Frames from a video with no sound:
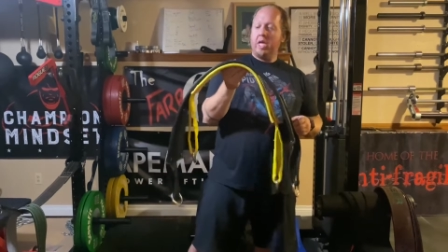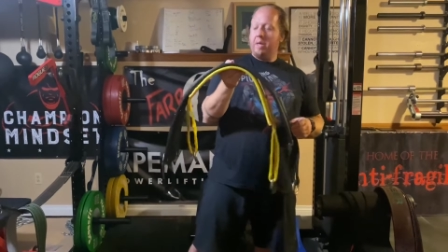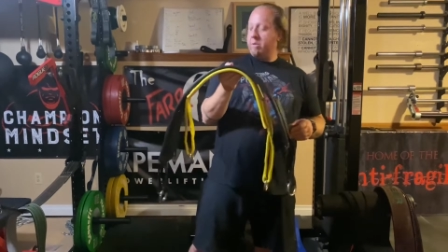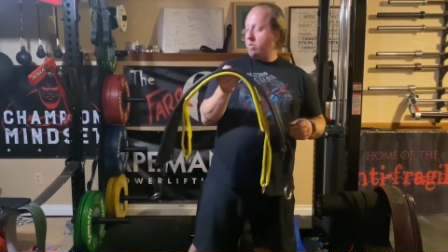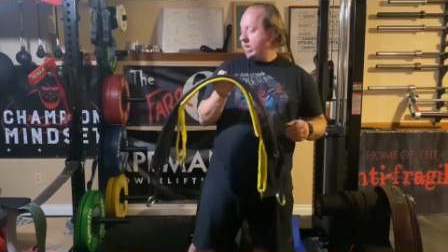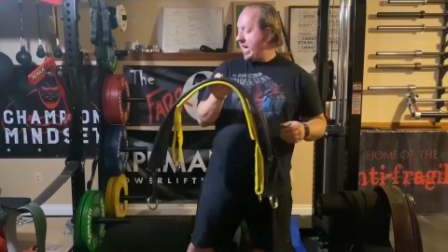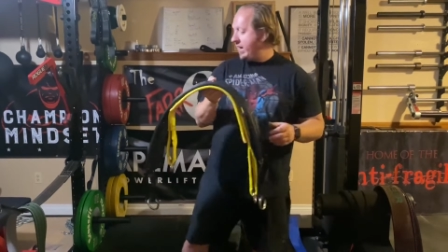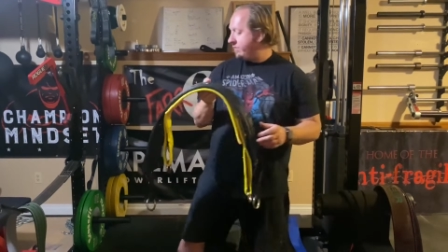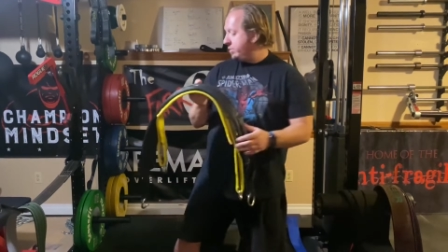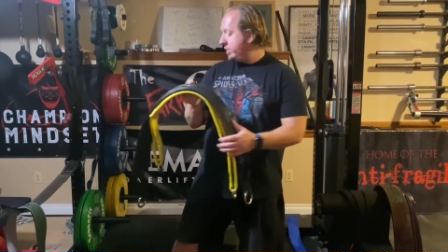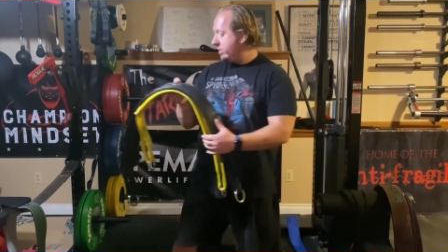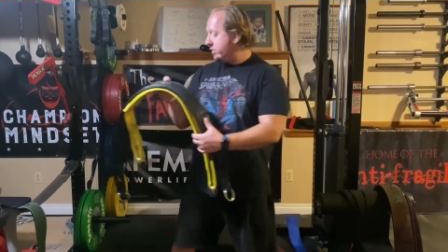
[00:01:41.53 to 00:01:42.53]
But we have
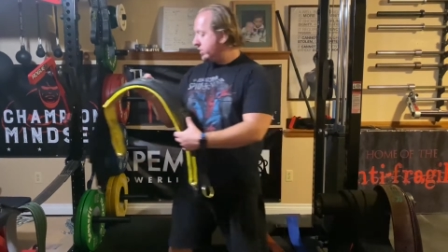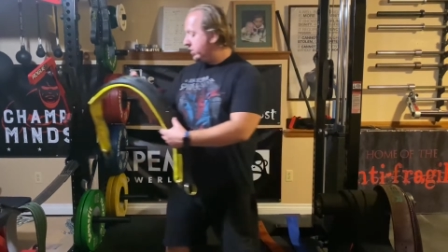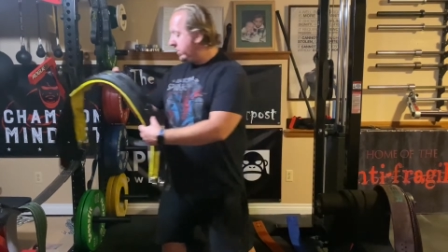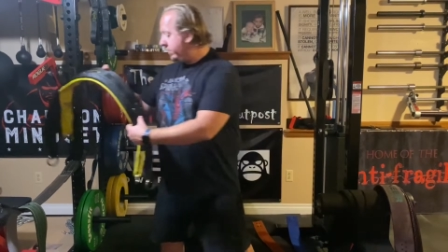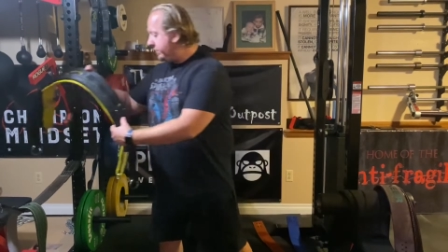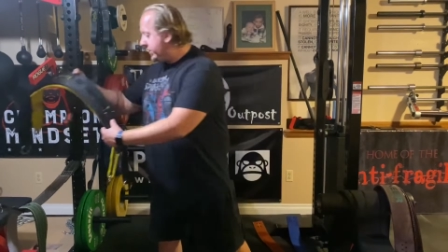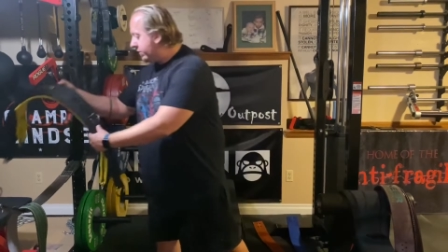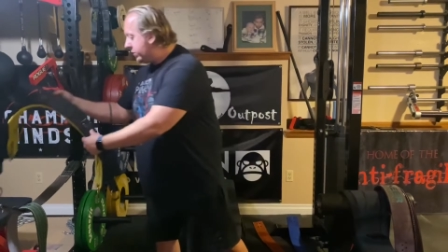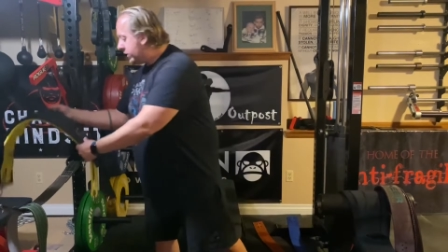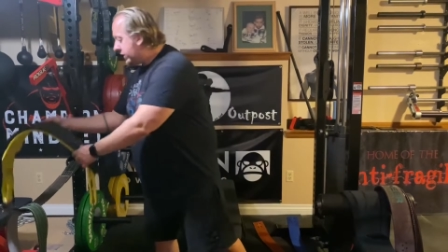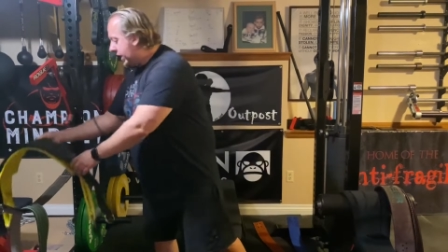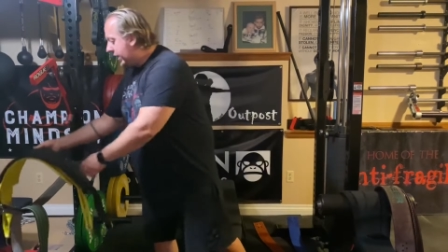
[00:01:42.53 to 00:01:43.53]
them here so that if
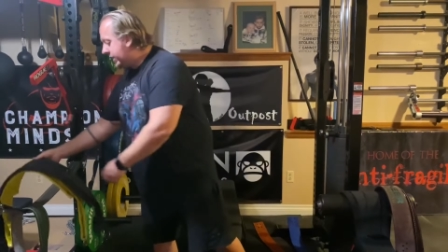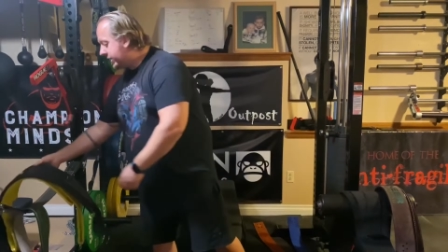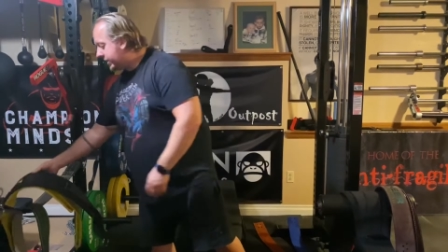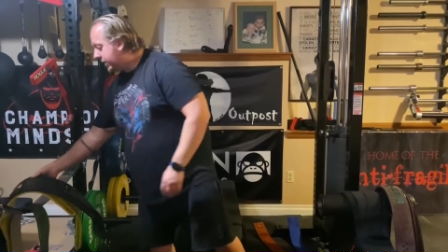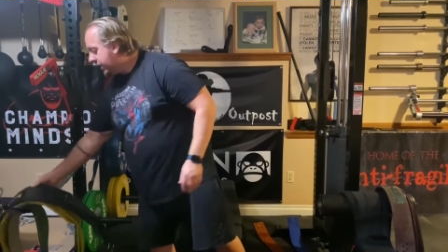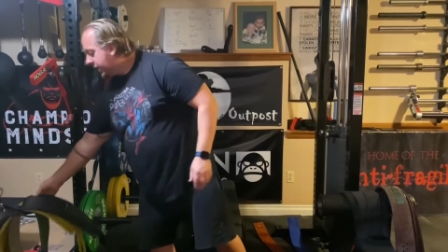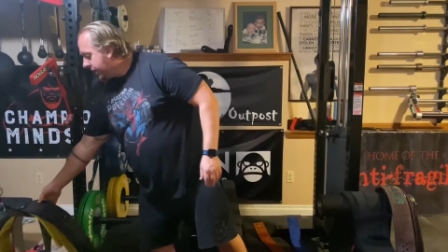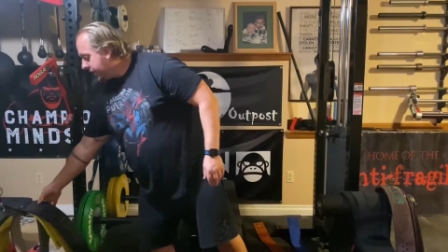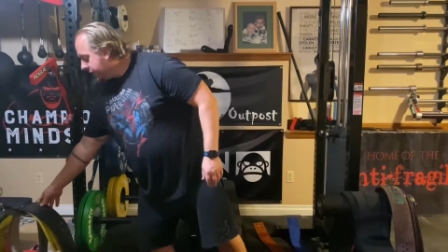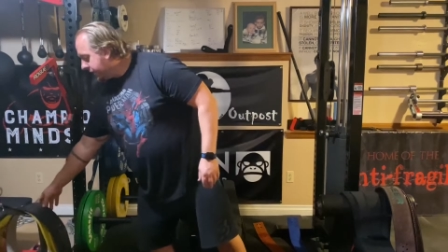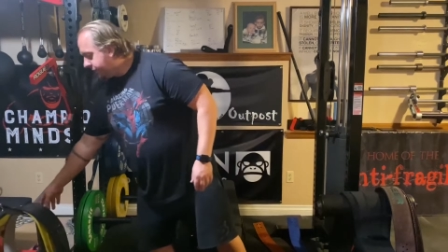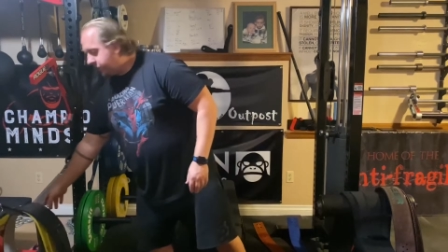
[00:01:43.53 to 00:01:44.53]
different size
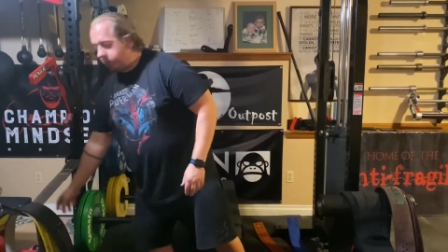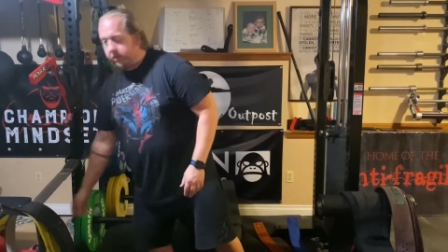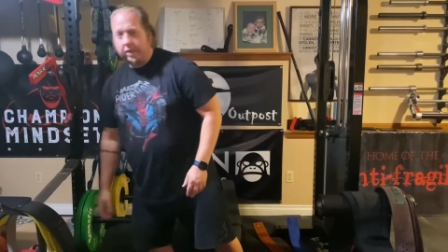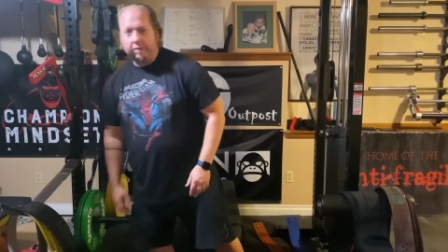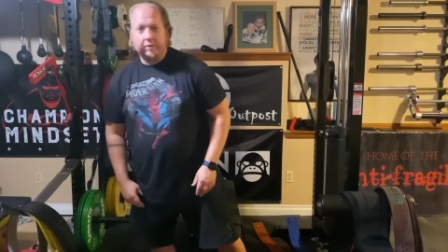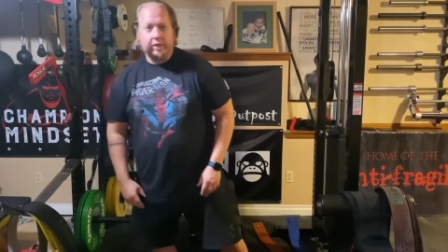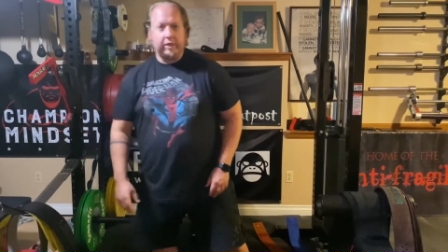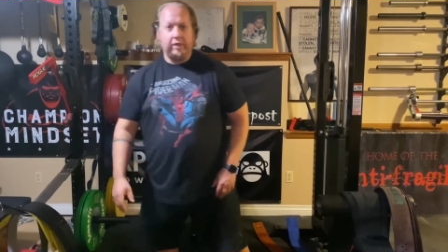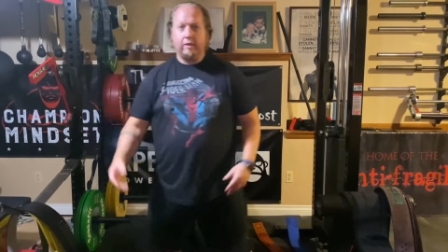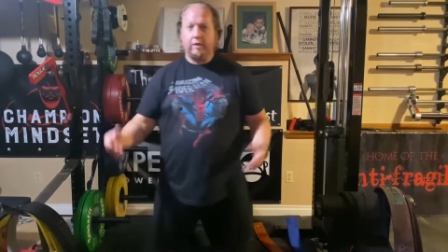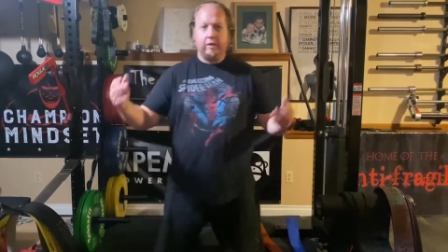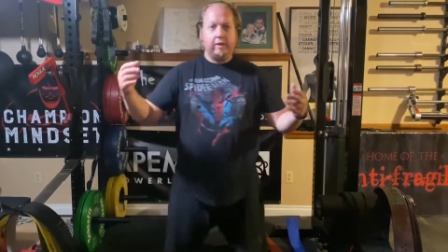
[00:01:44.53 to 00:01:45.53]
lifters come to
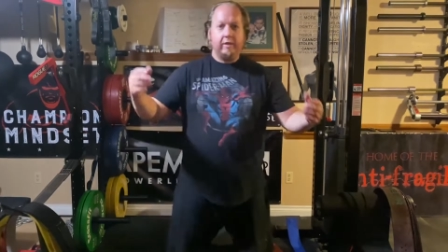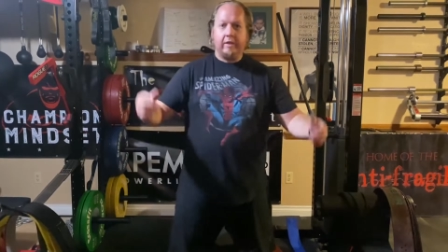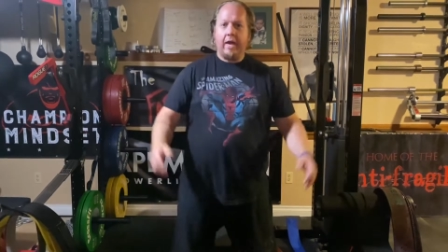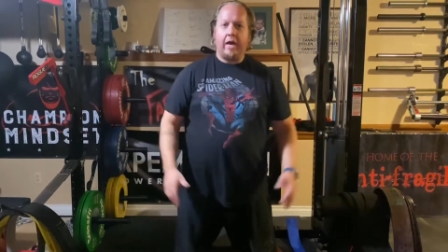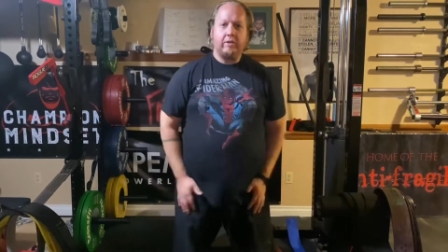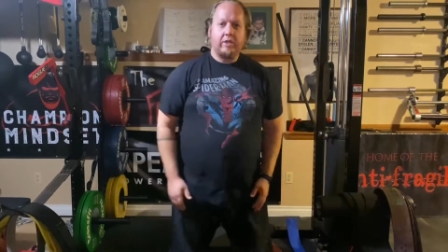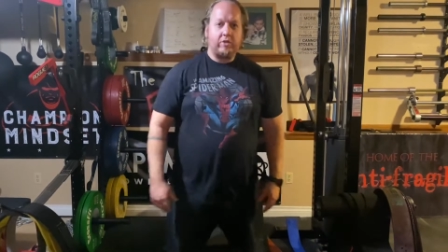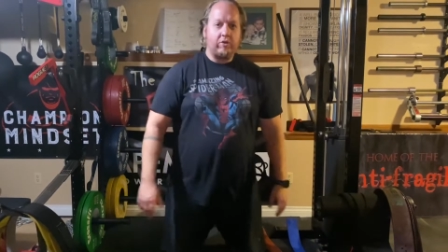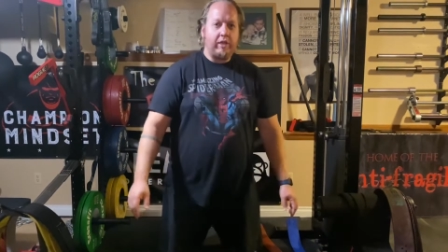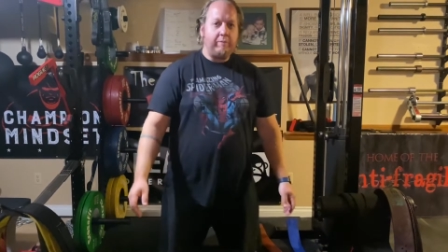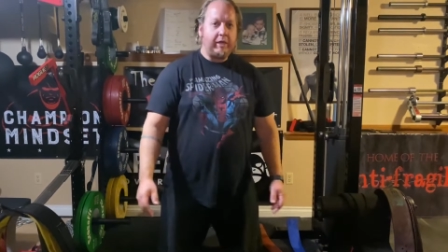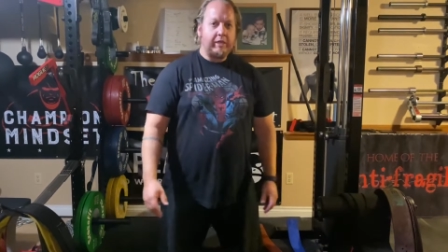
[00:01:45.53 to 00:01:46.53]
the house to
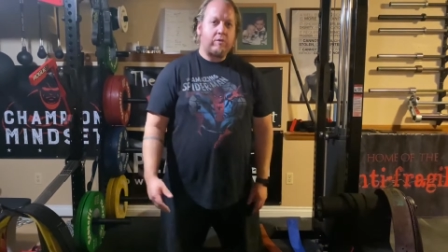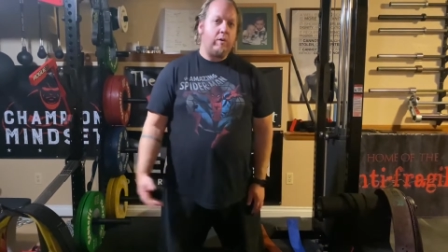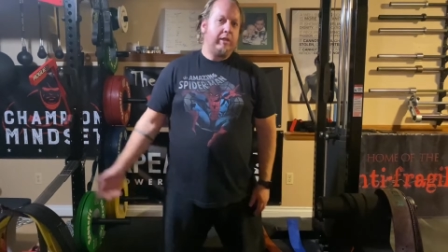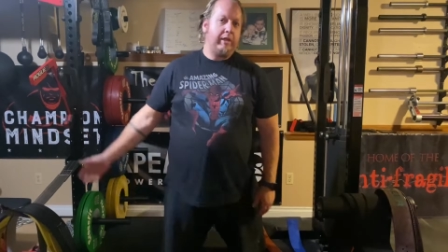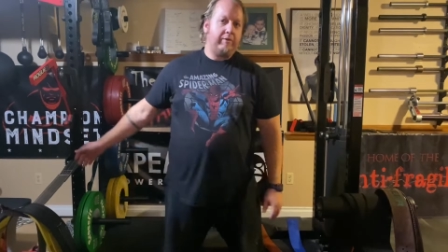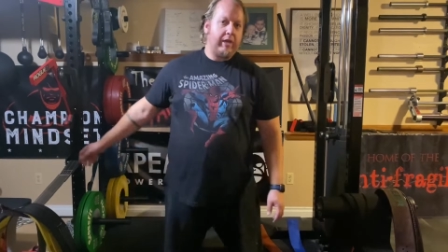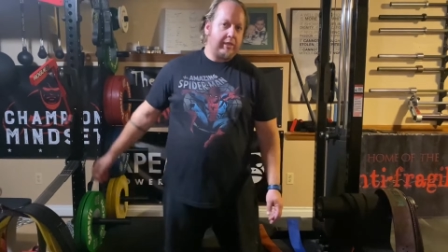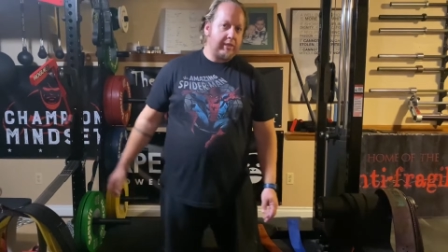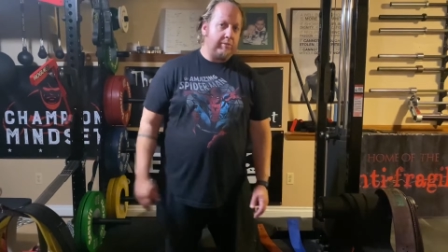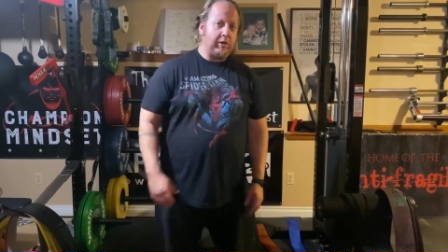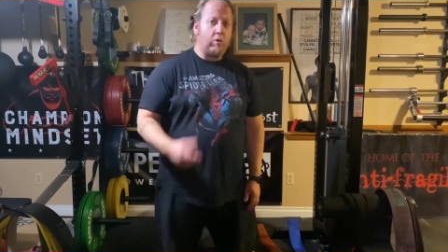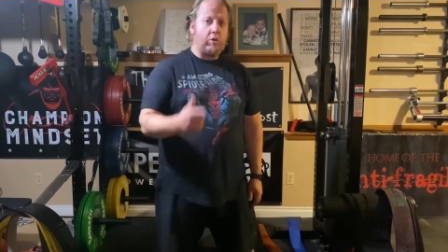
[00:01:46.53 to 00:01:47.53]
try the belt squat, they've got
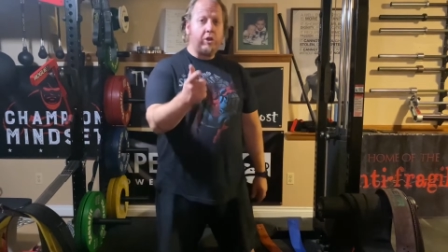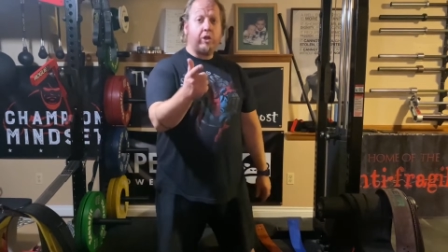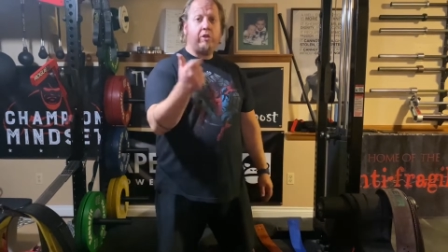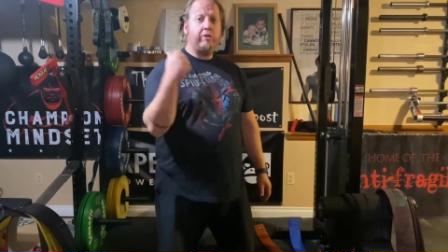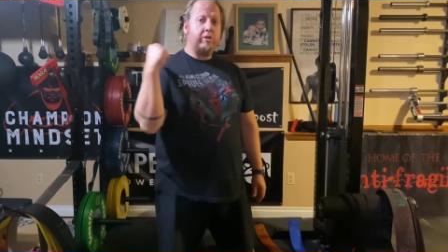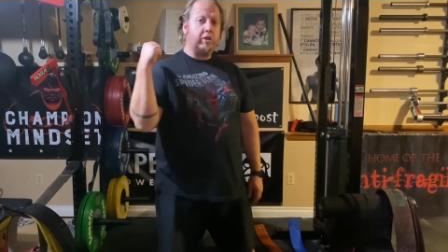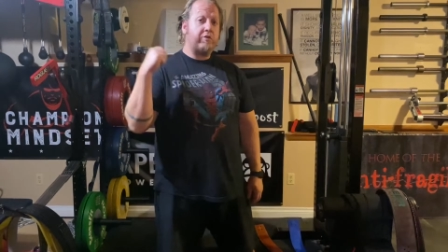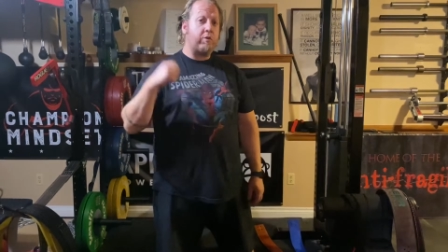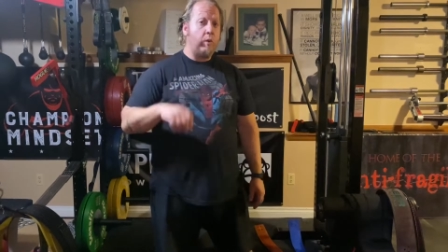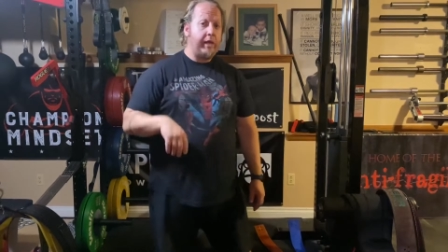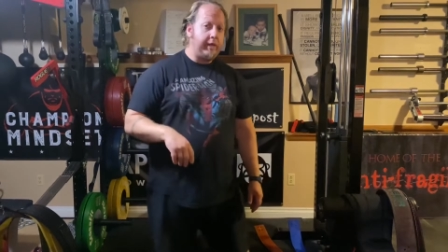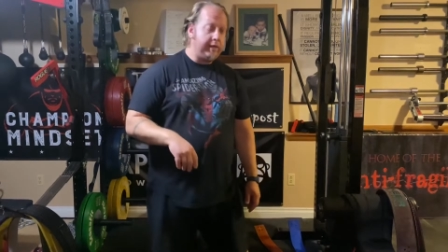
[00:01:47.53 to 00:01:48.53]
something, or you can use those for
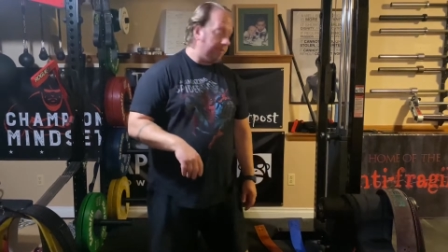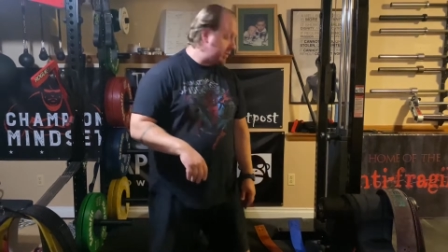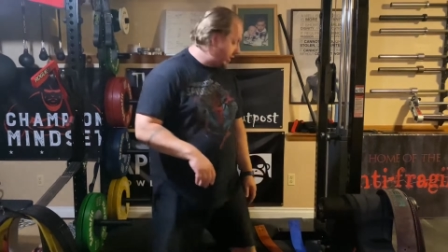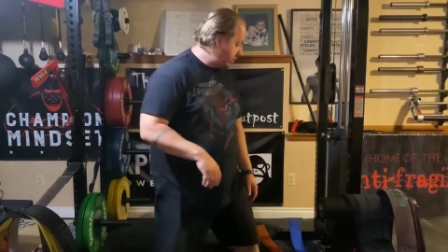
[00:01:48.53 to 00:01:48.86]
weighted dips as